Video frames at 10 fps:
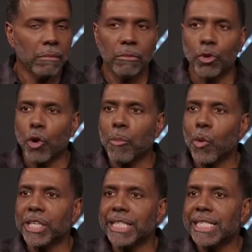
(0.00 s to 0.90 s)
No
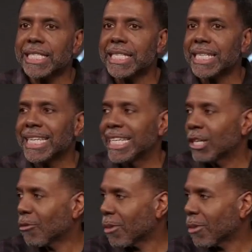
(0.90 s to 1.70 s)
more easing in, no